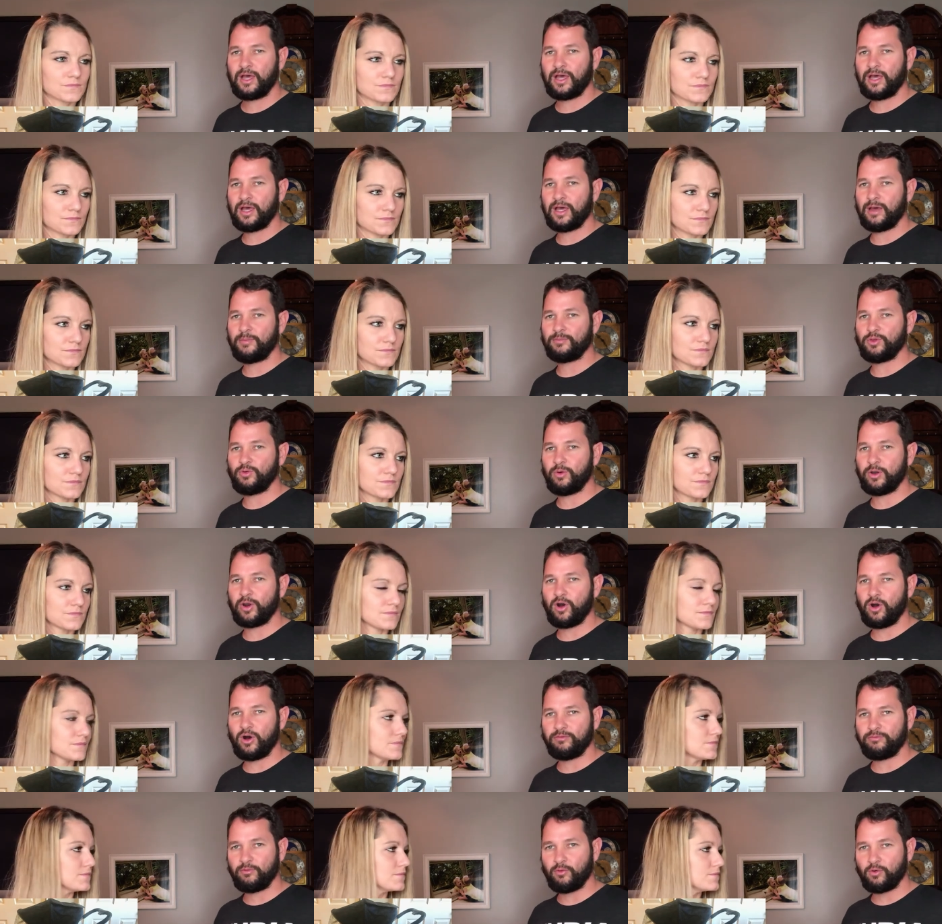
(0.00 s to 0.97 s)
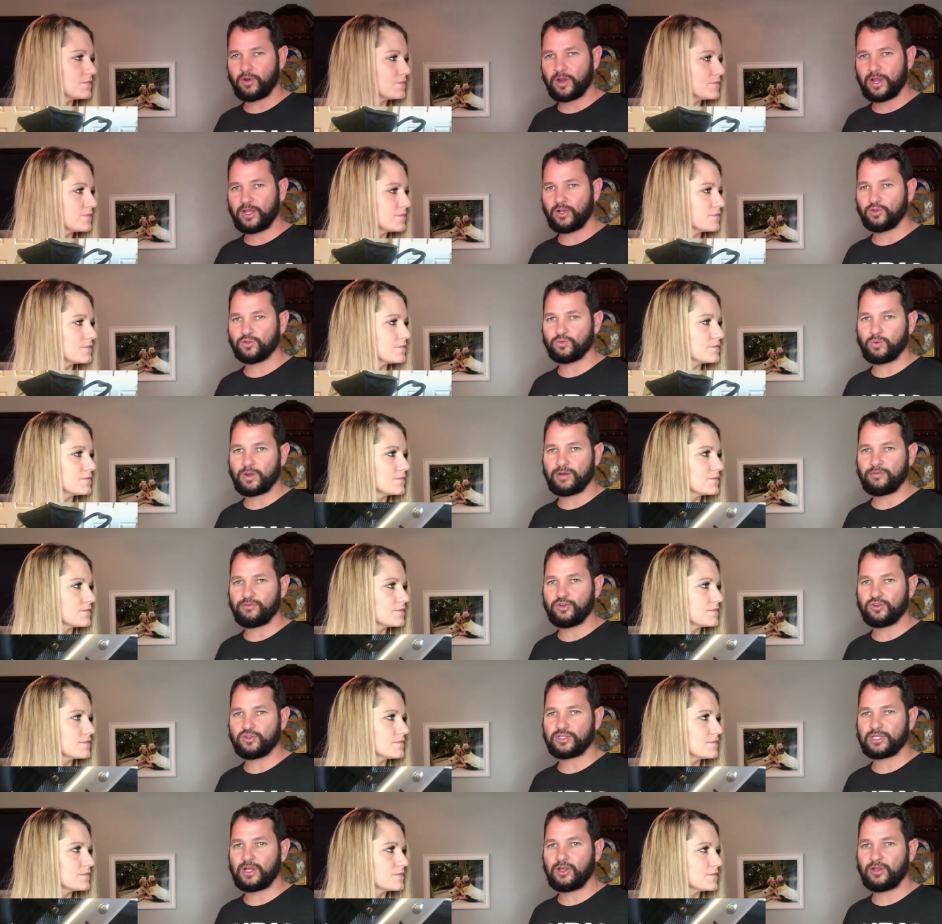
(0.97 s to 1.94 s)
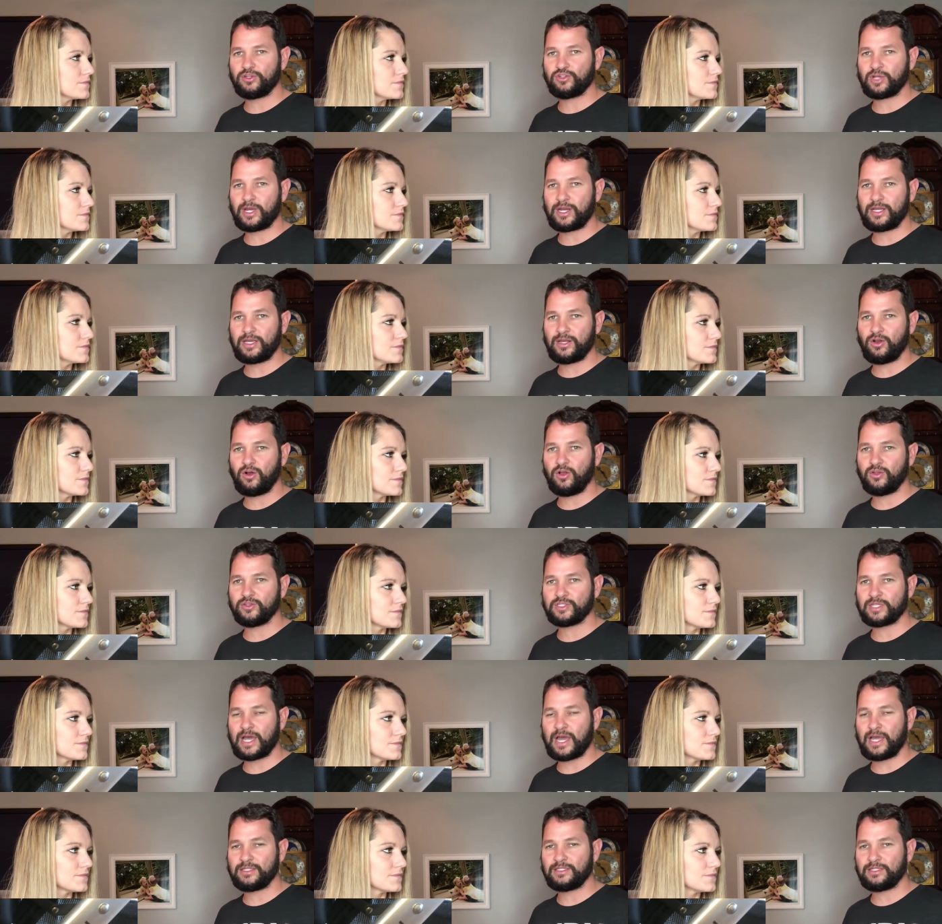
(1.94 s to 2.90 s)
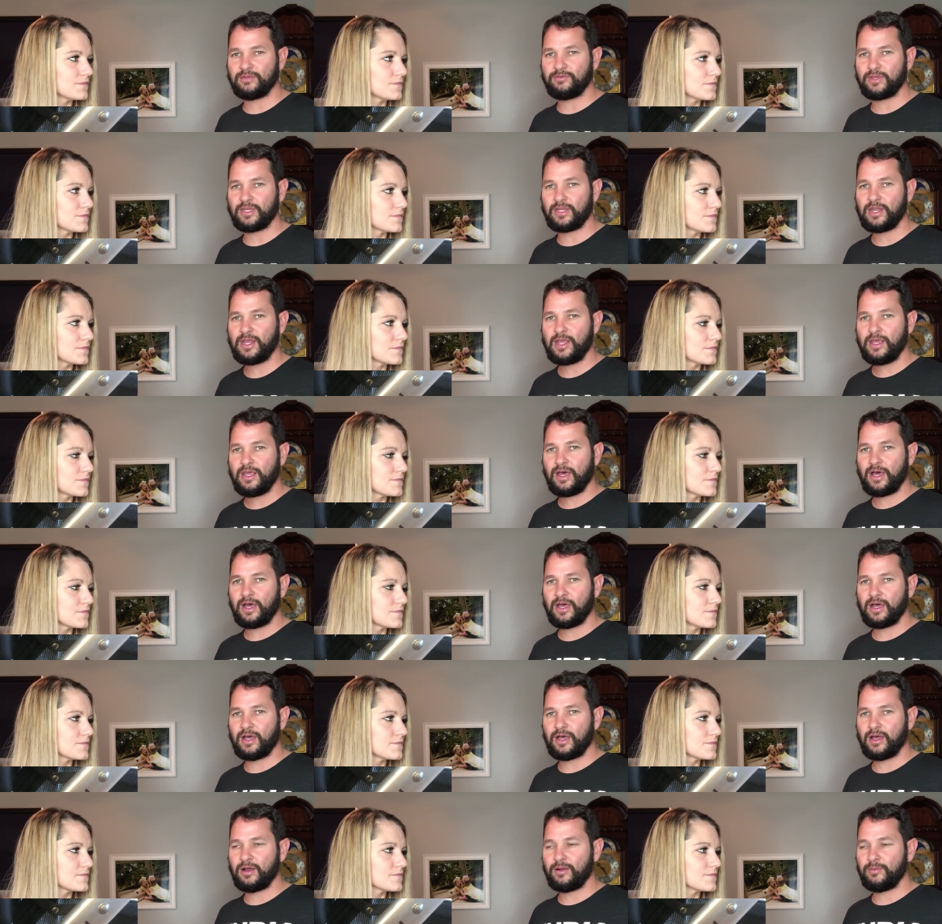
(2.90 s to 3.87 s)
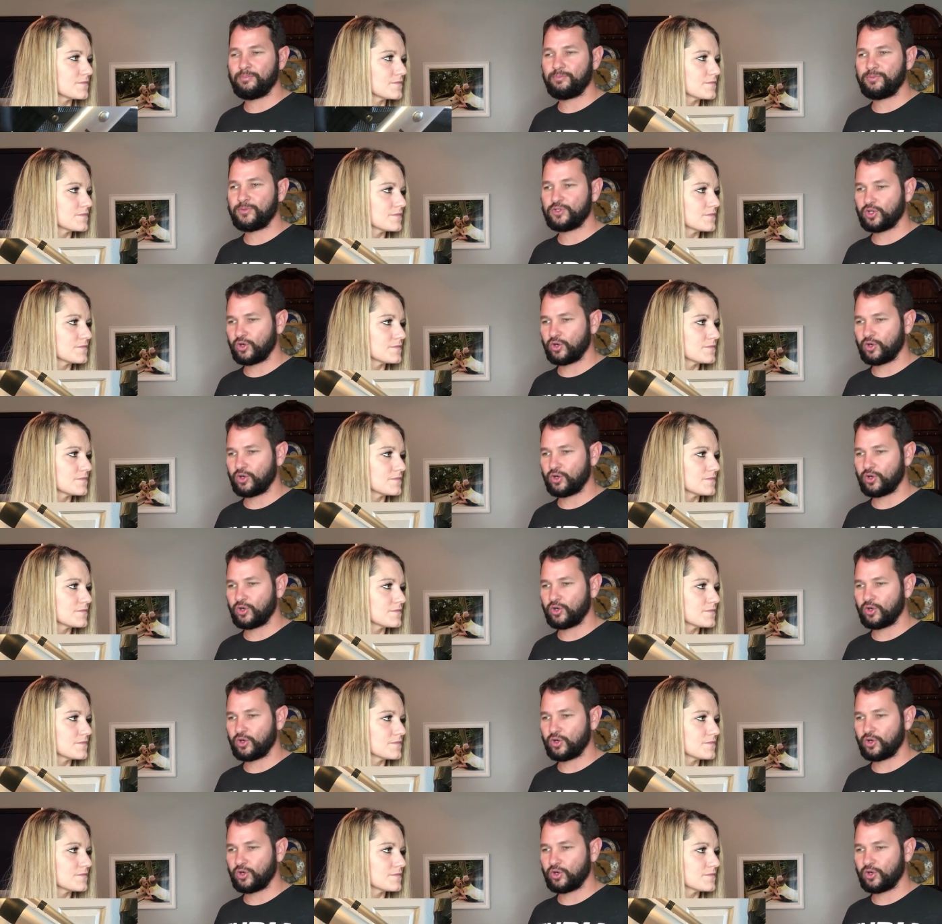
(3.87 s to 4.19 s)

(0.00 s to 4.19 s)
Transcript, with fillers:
Speaker 1: Um, you want all four angles, whatever you're selling, try to get all sides of of it. Um,